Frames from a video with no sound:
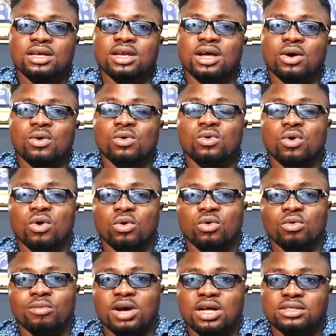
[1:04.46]
Now,
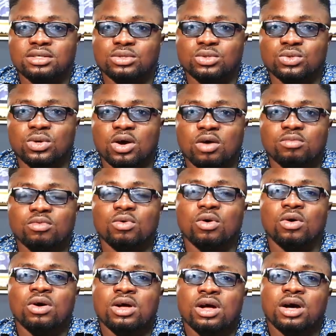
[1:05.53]
Kumasen so
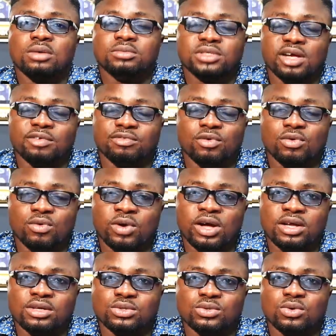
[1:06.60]
Tafo
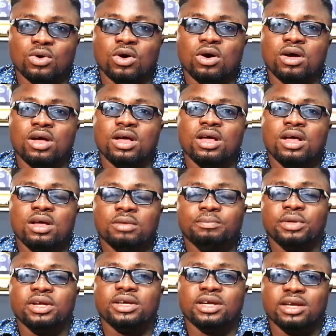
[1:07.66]
Kwane so
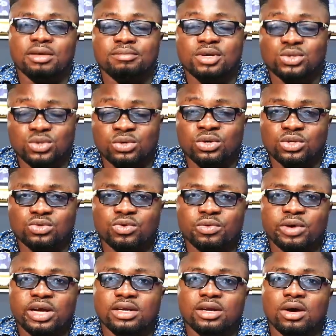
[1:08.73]
pick the numbers on your screen
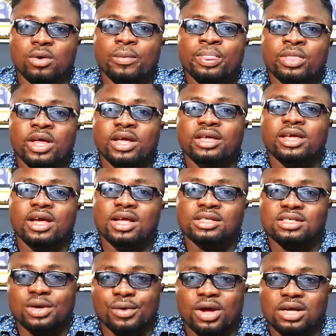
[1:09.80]
right now and get
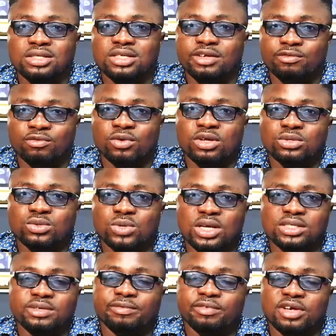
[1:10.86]
interactive with
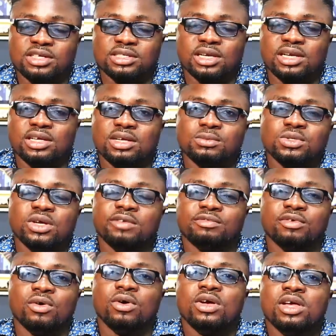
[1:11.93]
21st Clinic. If it's
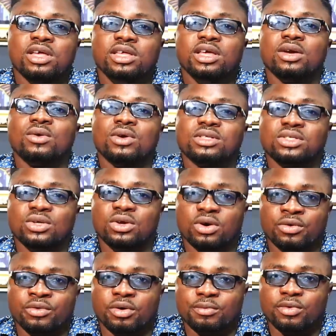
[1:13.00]
for Yankoti
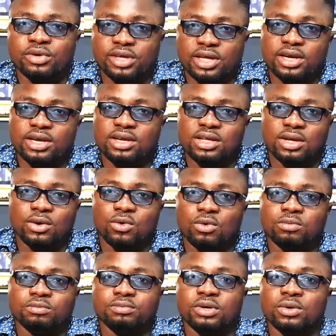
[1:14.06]
Honorable Kennedy or
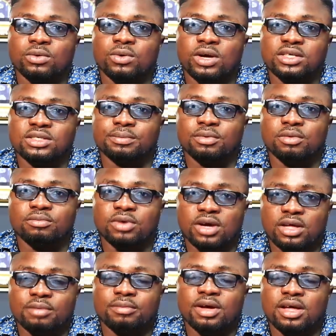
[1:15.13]
Agyapong,
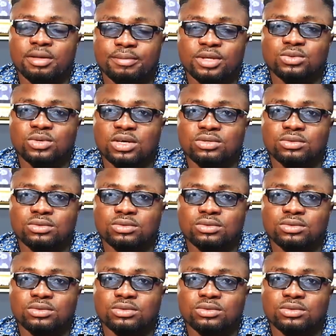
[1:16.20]
buy a better